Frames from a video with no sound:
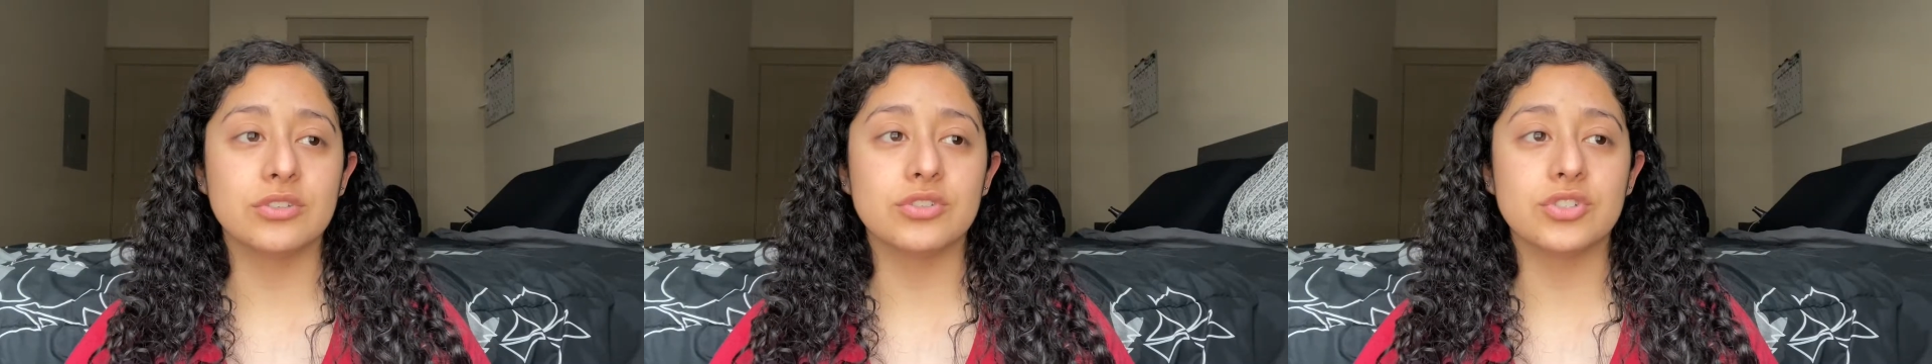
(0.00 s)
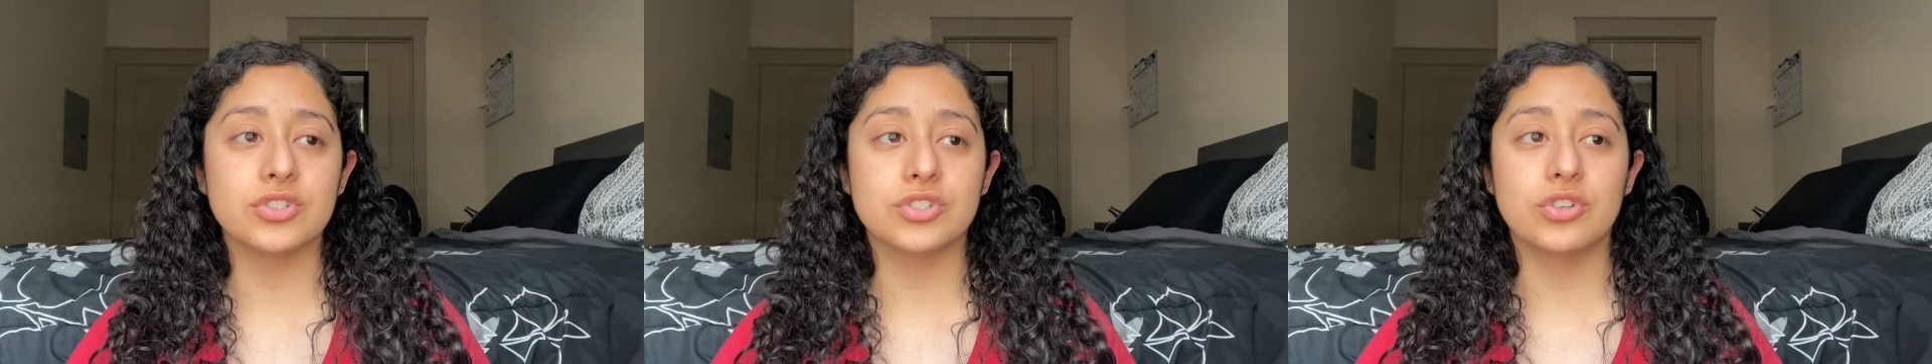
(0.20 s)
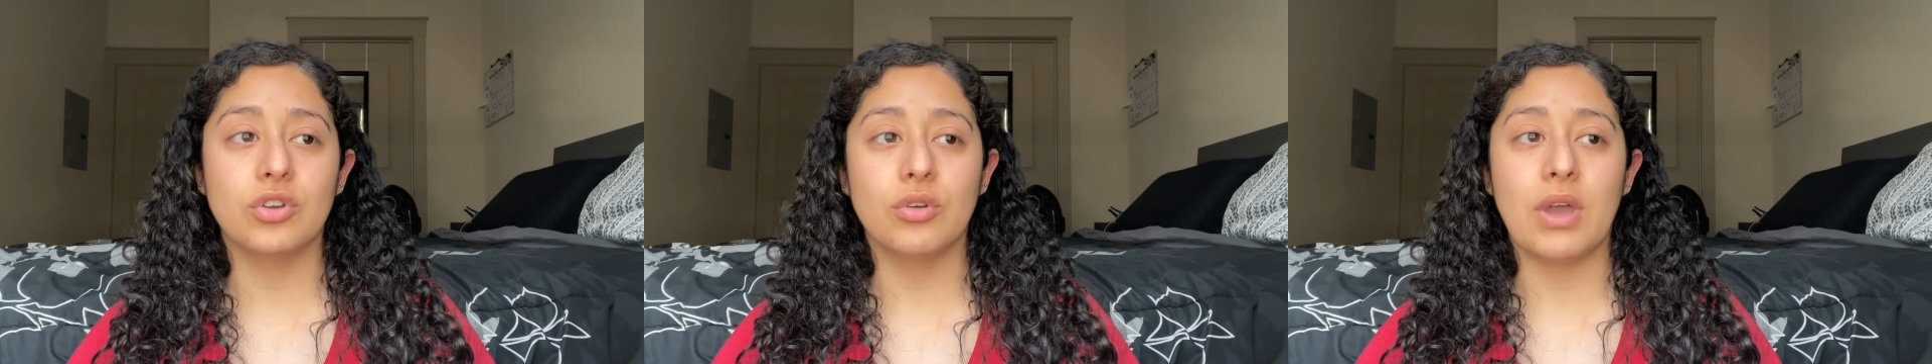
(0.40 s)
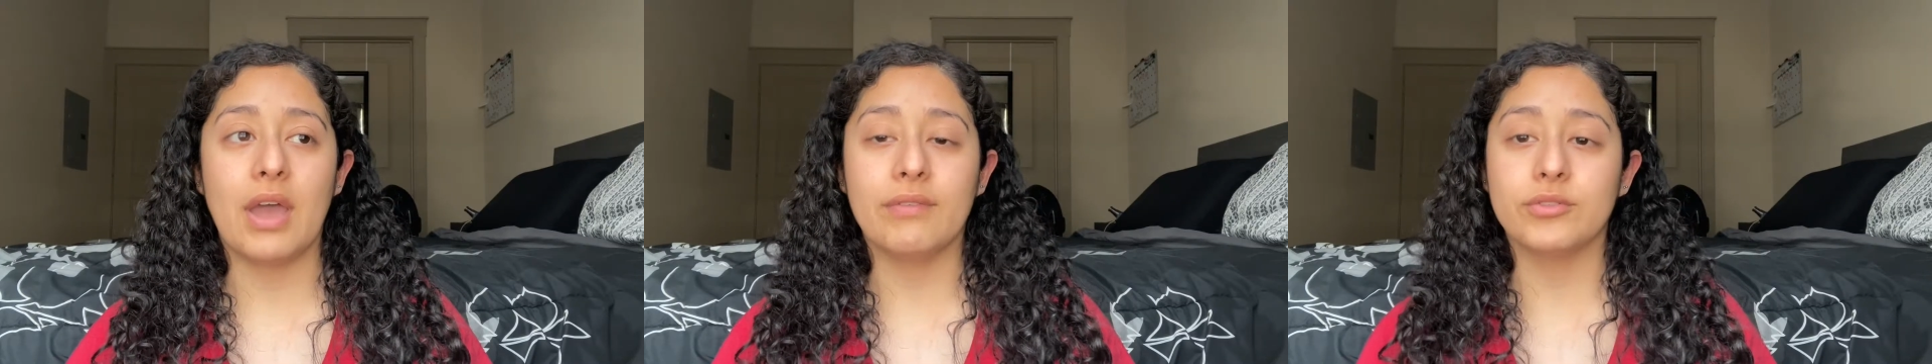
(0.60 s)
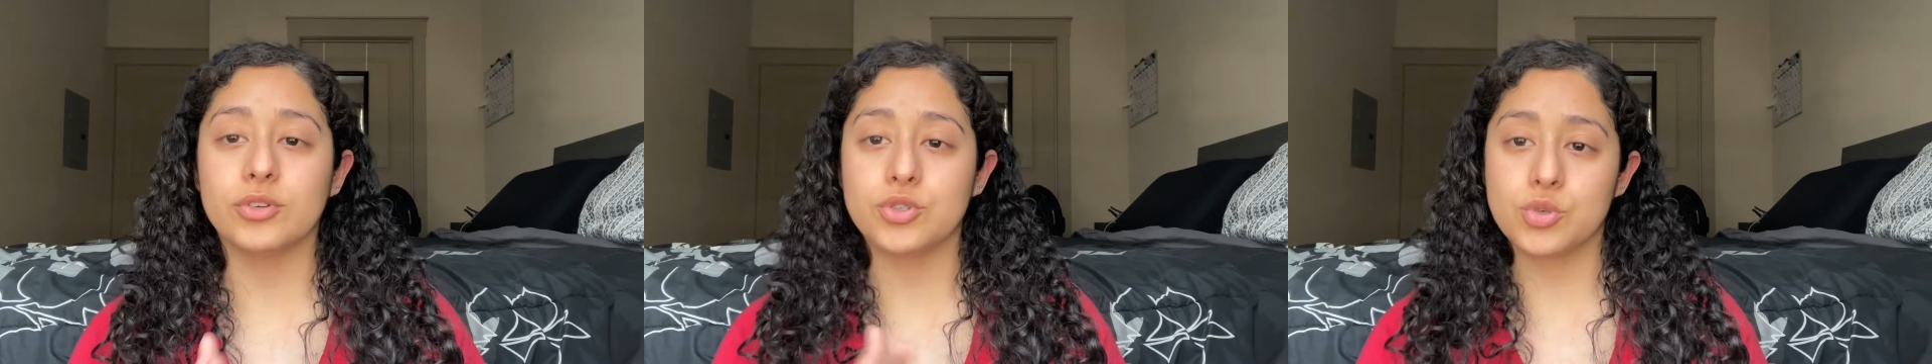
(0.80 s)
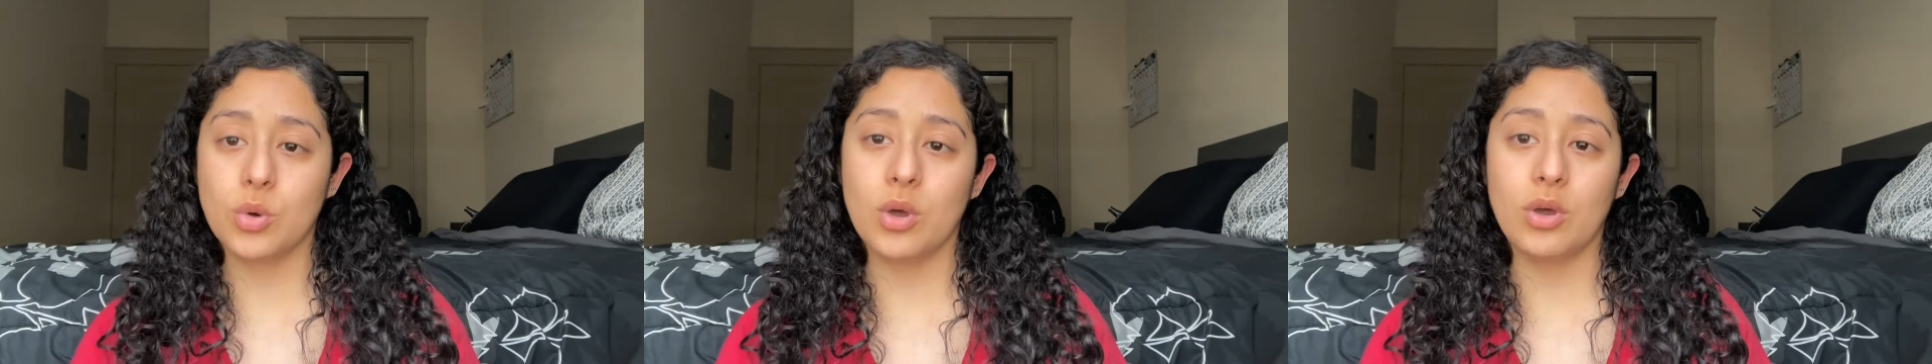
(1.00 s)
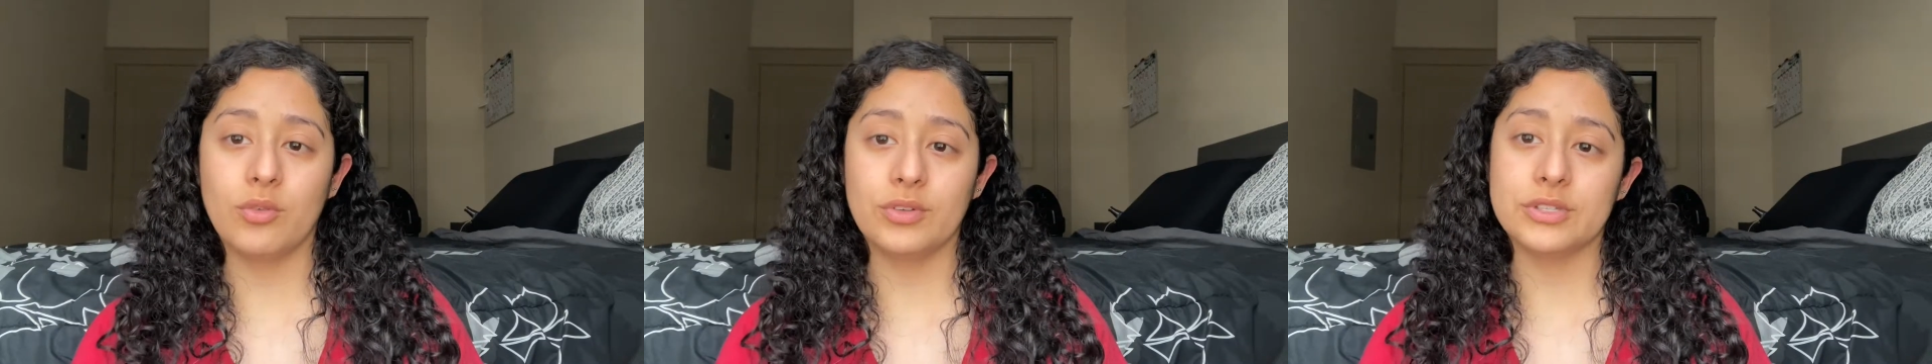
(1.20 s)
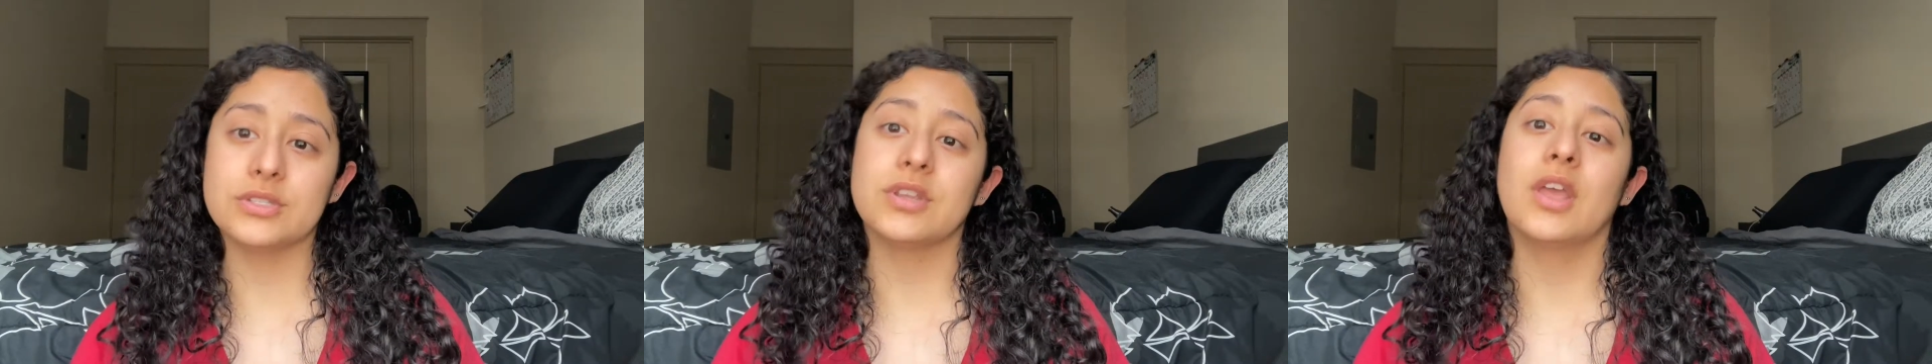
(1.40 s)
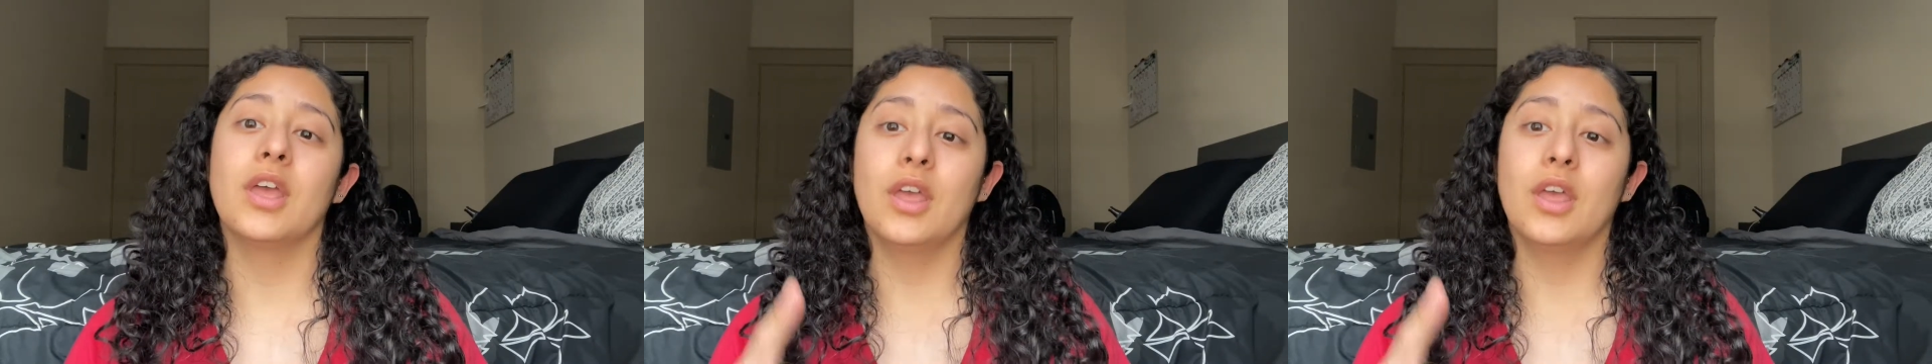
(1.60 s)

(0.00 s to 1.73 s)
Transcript: You just know after 12 it's